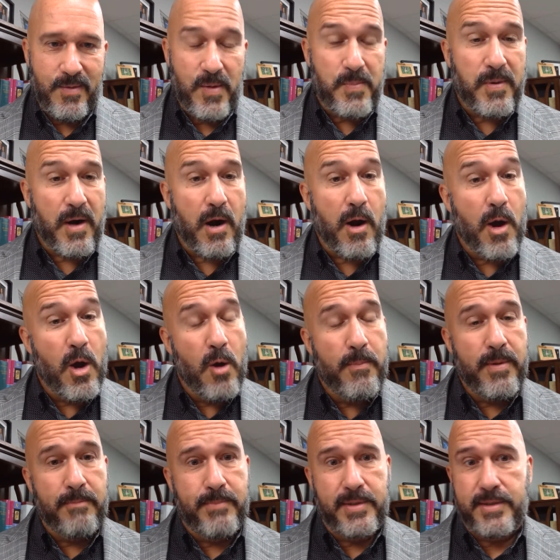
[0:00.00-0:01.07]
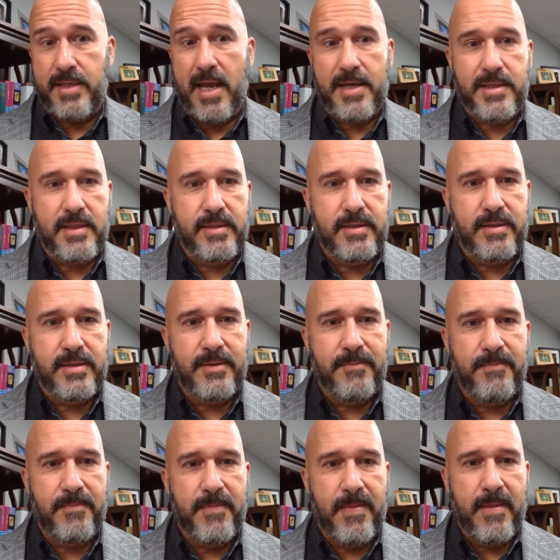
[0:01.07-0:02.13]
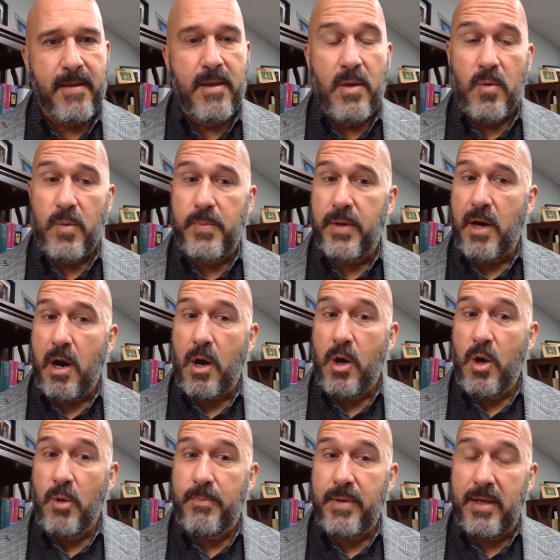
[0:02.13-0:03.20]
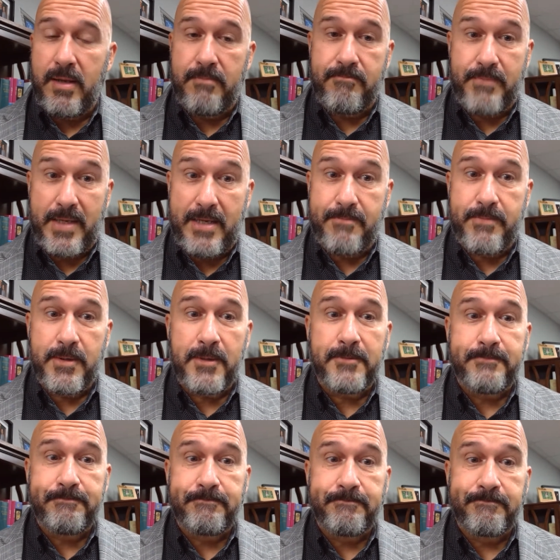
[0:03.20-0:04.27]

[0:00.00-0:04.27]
We put our hope in possessions. We put our hope in people.